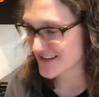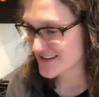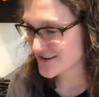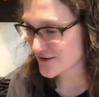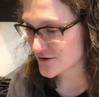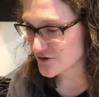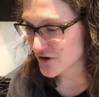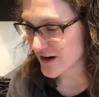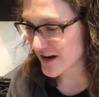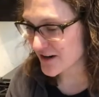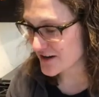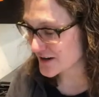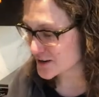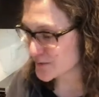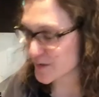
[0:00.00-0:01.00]
So try out
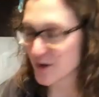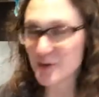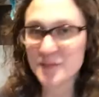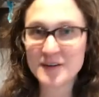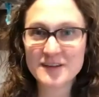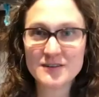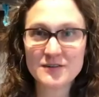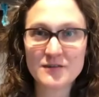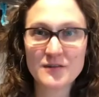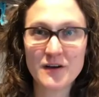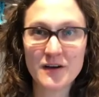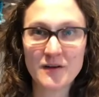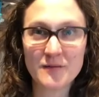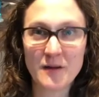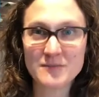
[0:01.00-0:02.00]
an experiment.
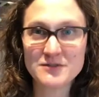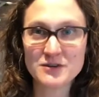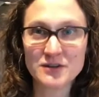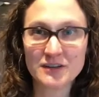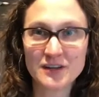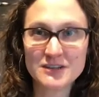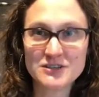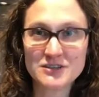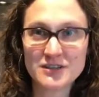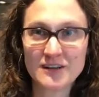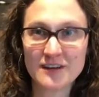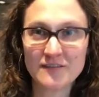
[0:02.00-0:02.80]
I'm sure lunch,